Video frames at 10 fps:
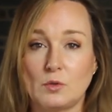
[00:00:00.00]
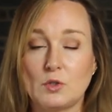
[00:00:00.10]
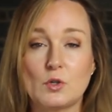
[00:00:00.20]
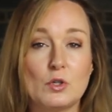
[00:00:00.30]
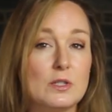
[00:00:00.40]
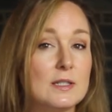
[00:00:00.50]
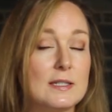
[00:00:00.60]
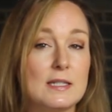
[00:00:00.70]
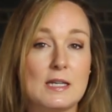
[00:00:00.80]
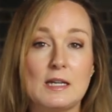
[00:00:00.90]
You couldn't
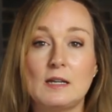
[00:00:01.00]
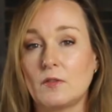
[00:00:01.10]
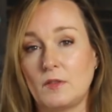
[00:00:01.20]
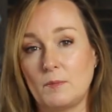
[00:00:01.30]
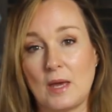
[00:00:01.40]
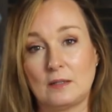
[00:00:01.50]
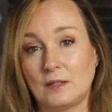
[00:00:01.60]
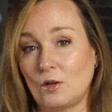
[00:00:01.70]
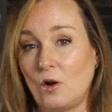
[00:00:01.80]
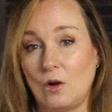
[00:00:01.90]
see the metal
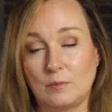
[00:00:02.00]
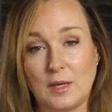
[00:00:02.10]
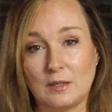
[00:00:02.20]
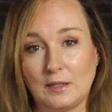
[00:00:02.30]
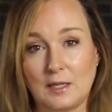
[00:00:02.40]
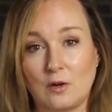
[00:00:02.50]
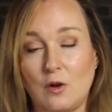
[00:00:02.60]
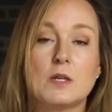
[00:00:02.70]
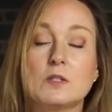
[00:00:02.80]
at all, barely at all.